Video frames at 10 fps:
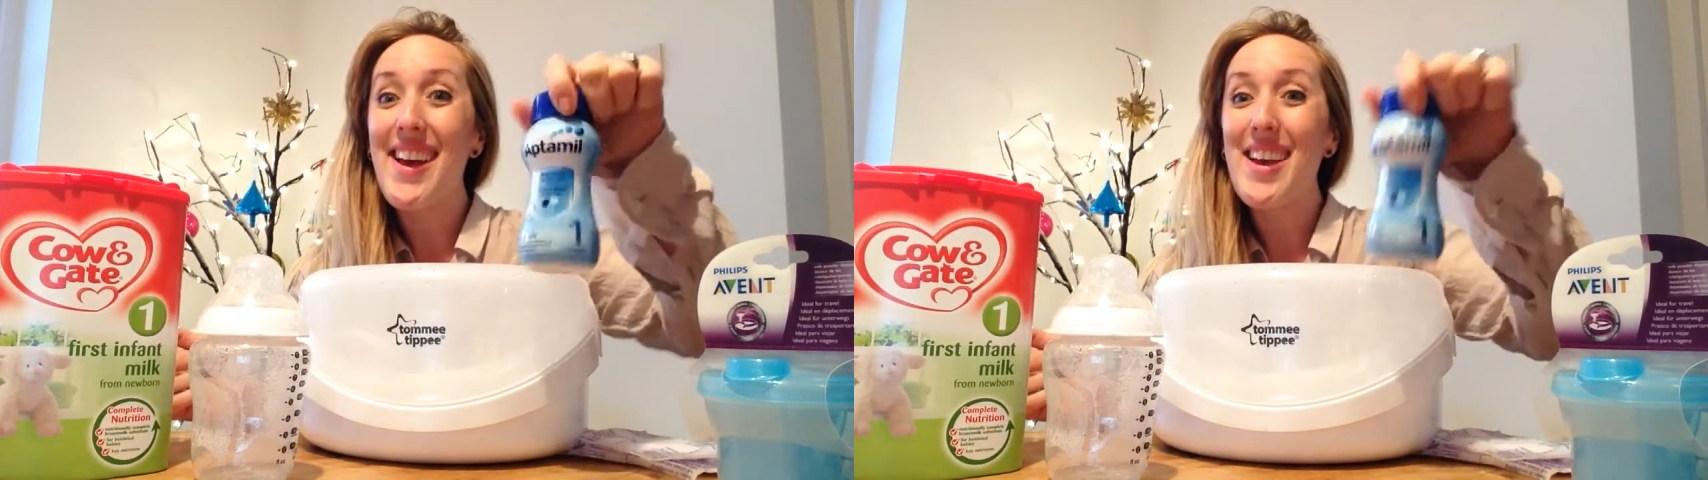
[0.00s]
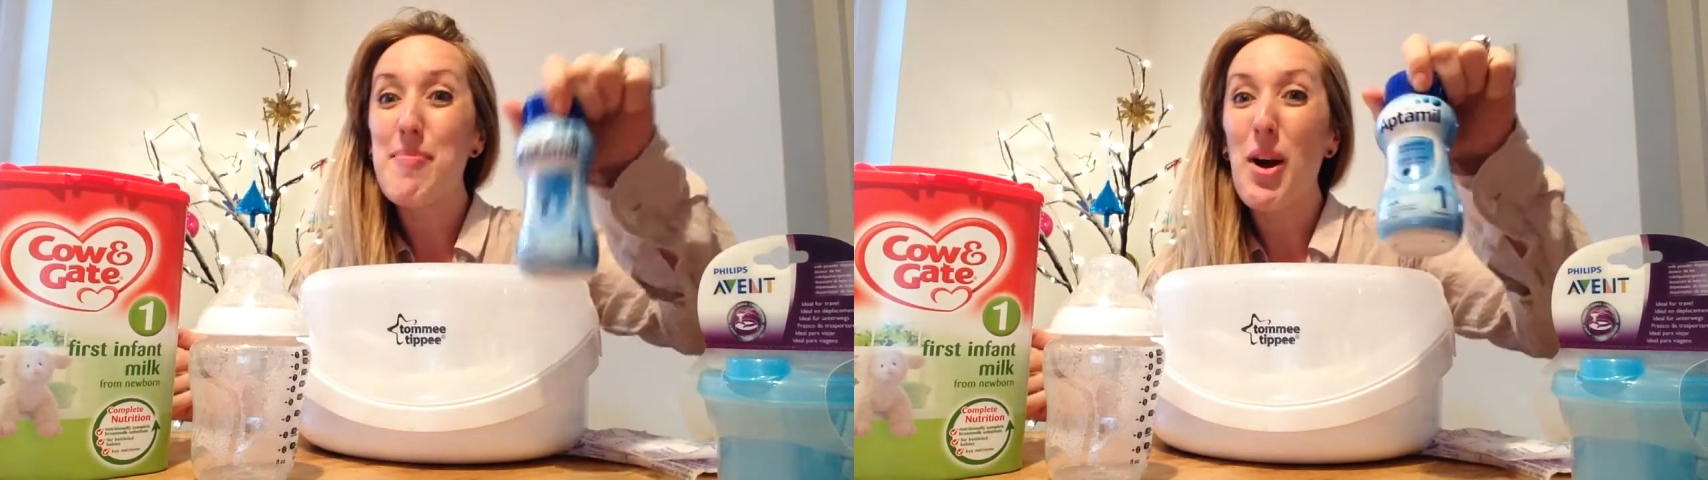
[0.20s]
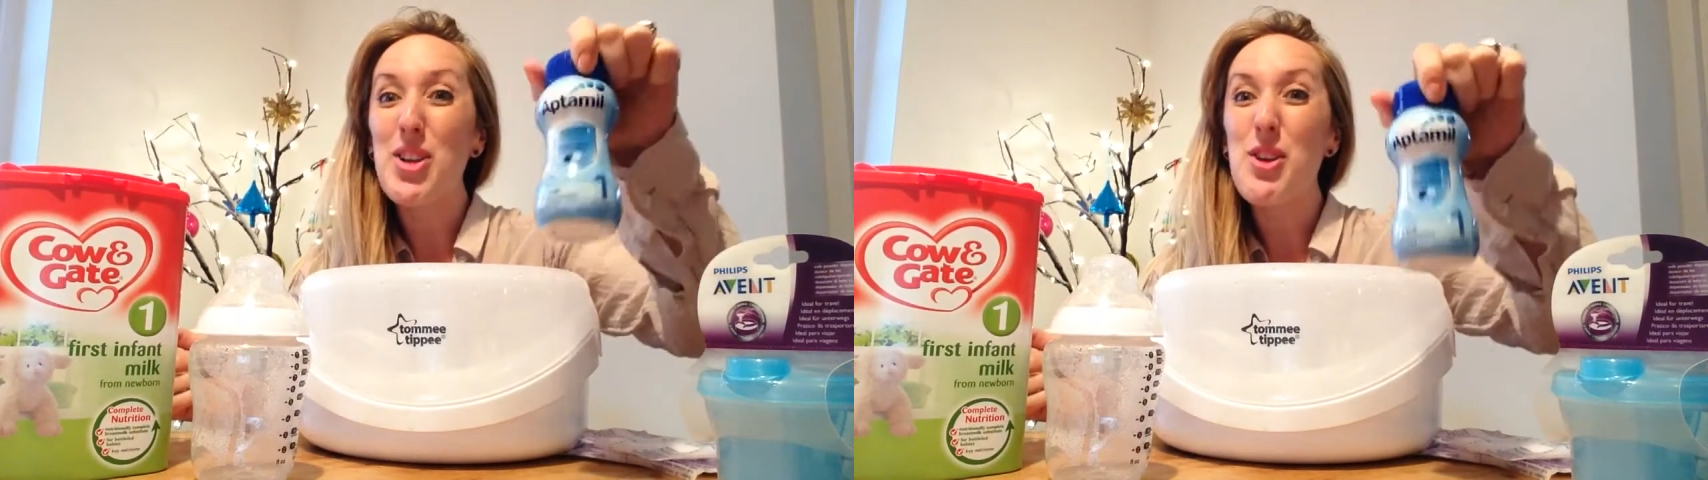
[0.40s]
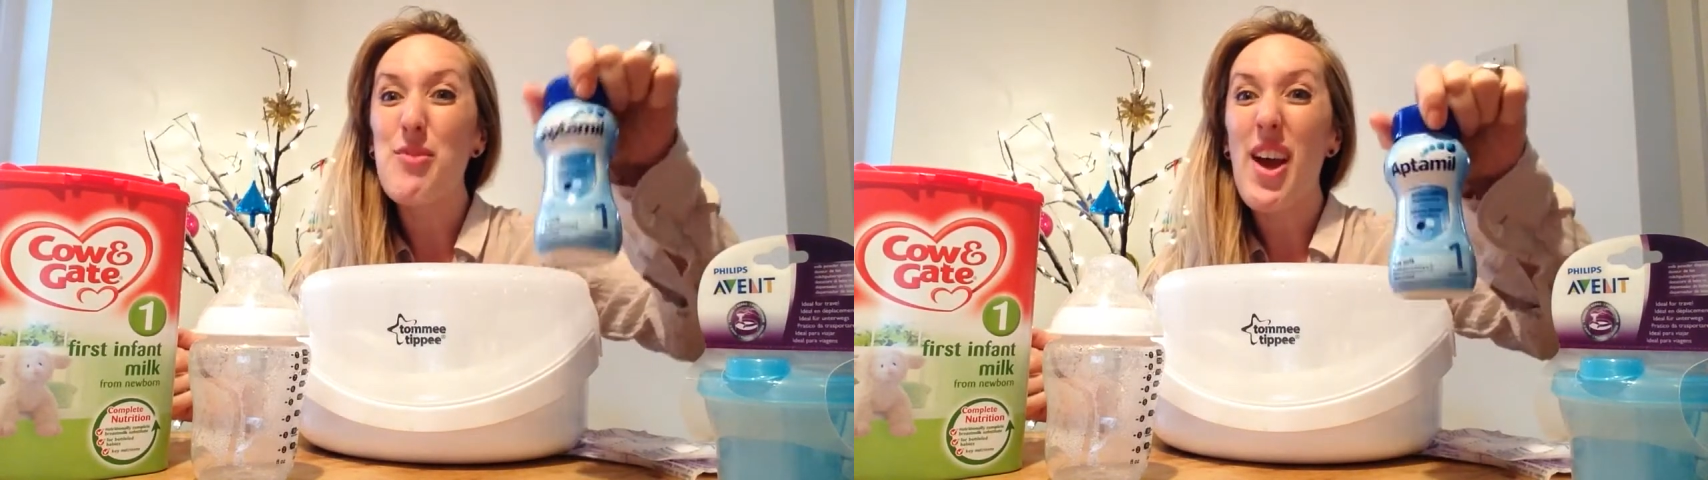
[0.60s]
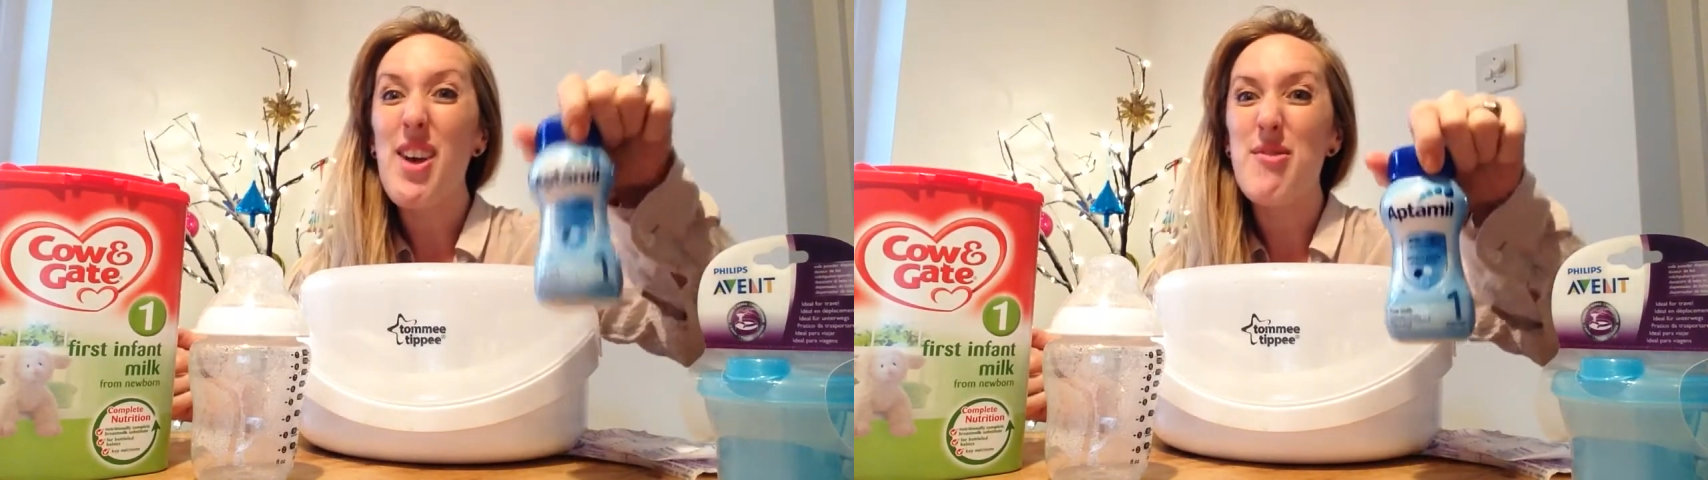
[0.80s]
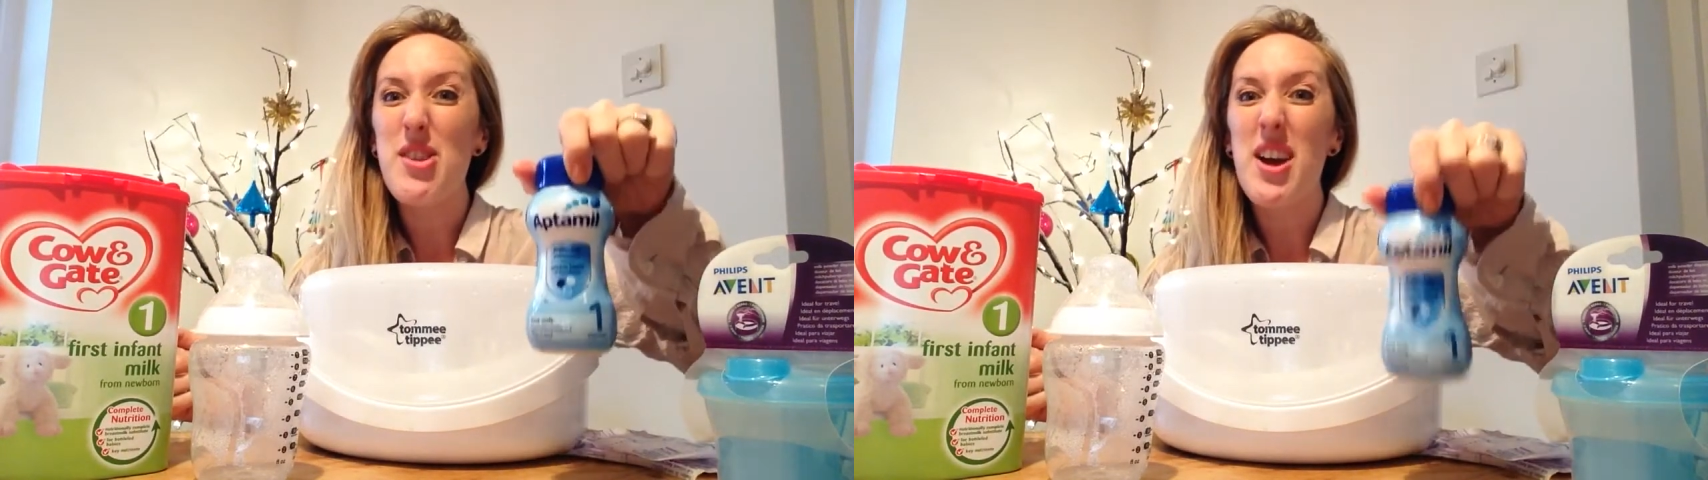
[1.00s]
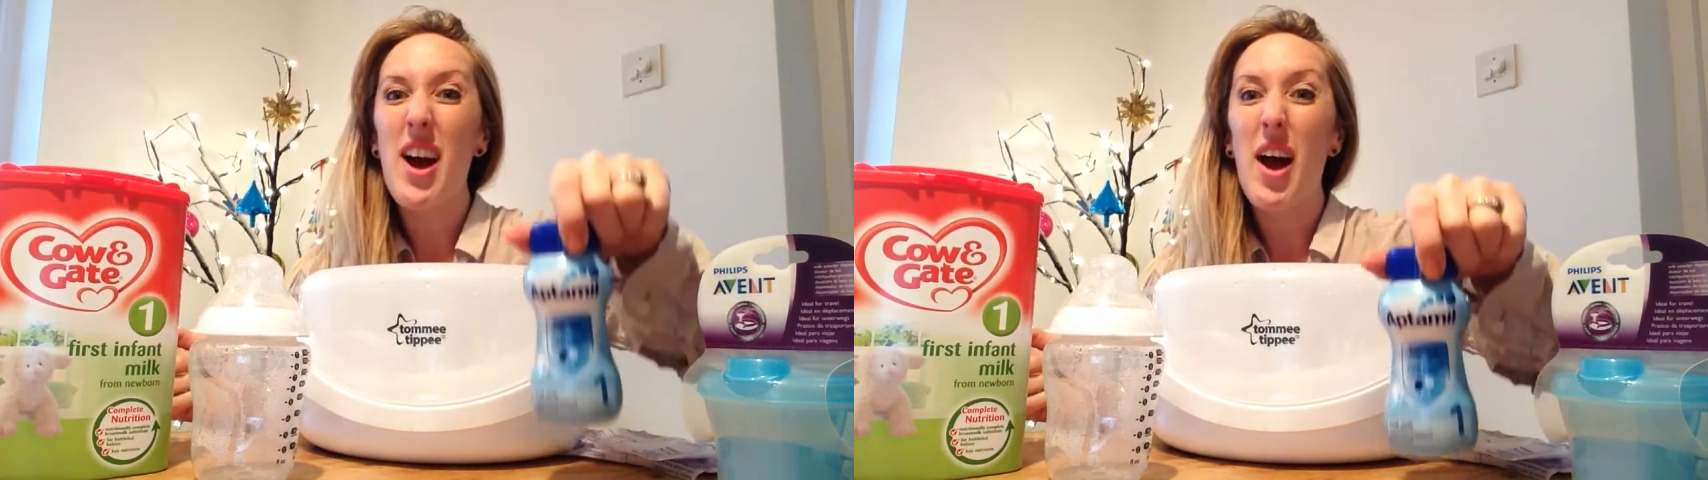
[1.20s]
is my new favourite.